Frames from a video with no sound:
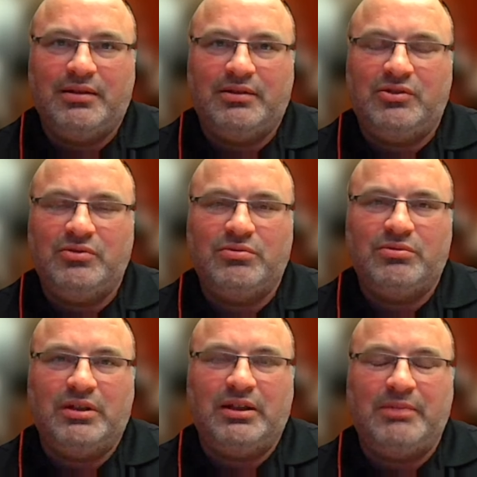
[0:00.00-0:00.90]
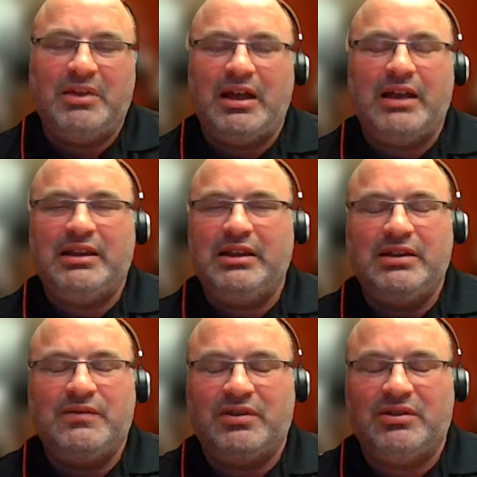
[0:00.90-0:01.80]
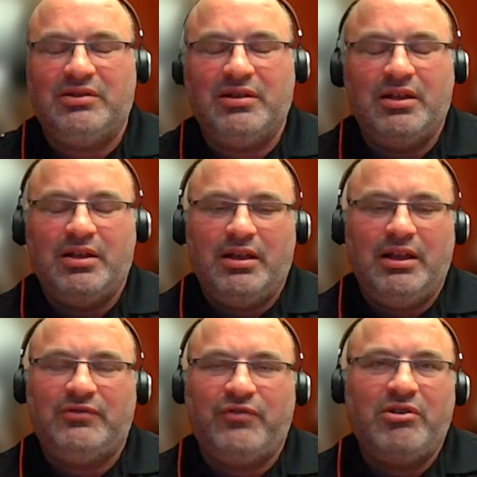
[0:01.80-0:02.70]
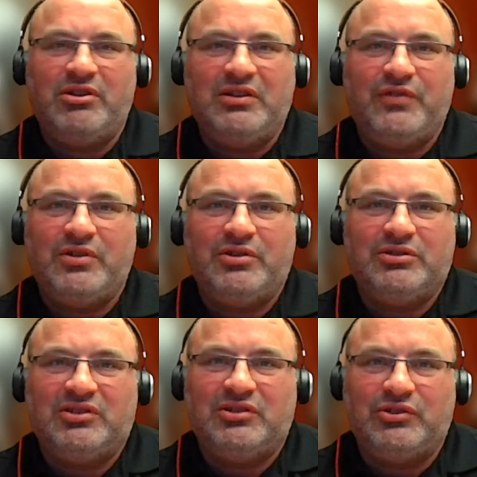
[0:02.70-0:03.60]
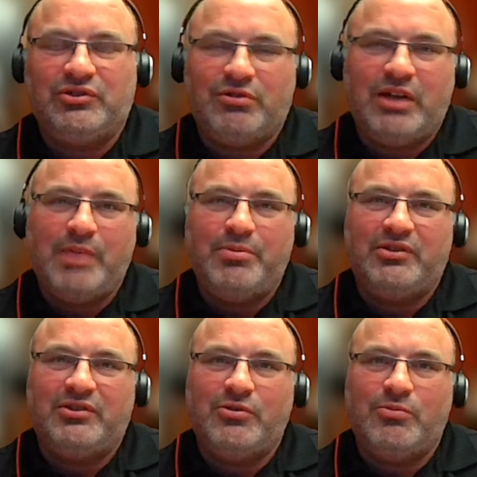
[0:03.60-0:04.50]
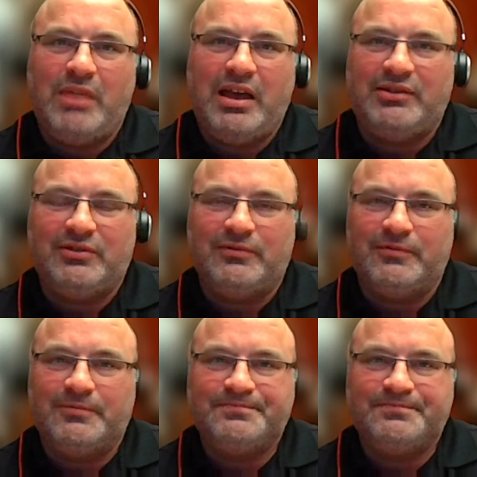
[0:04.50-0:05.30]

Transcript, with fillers: to, I mean, I can't even, it's very difficult to describe. It's so massive.